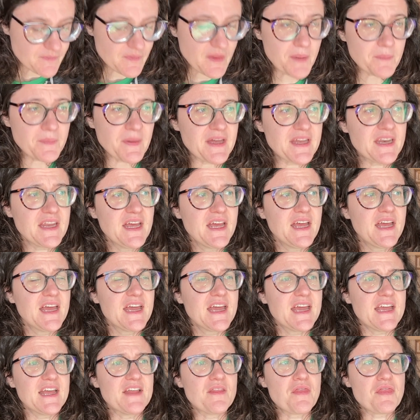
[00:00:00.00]
But
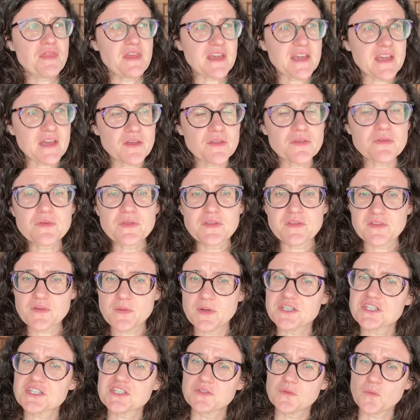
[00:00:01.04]
in thinking through this
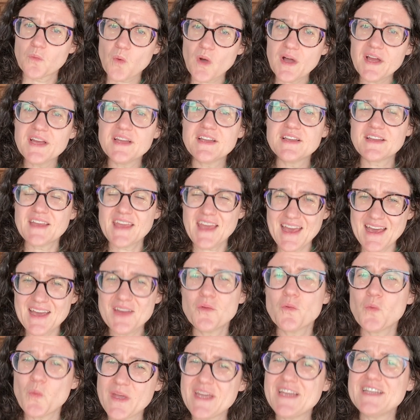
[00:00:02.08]
question, what
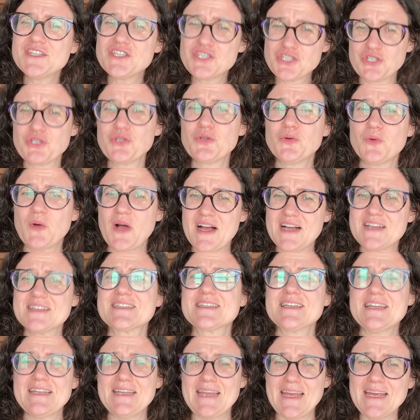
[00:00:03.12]
can we do as
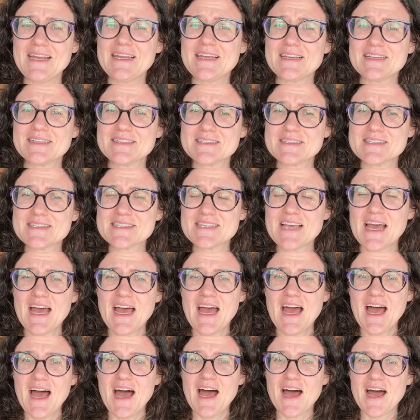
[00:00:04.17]
Canadians?
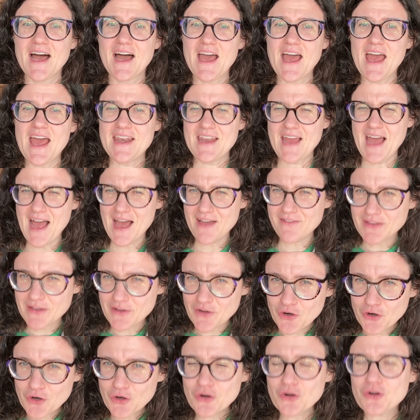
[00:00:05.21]
And having
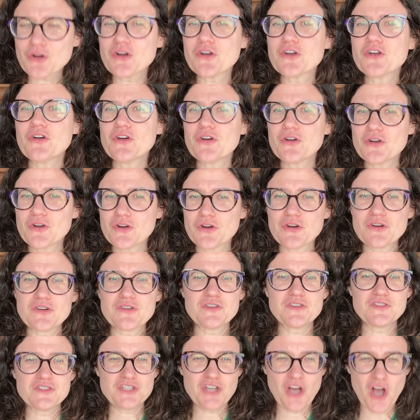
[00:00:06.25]
heard
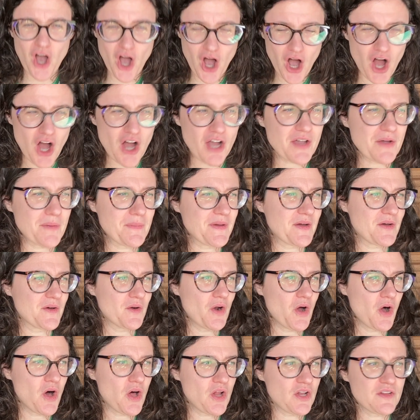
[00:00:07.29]
her talk about
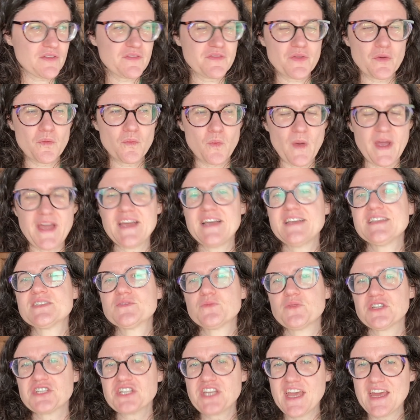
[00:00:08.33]
all of the ways in
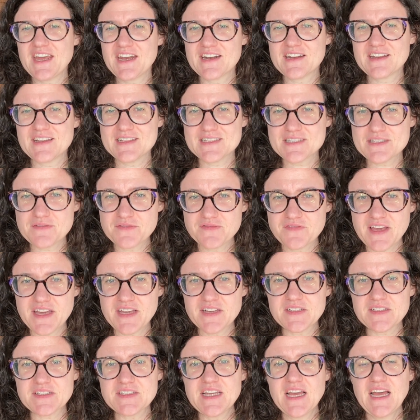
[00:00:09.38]
which Canada has
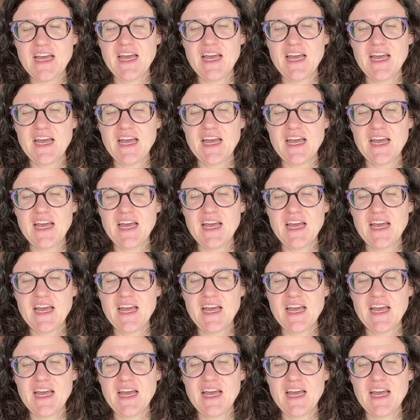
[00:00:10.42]
failed,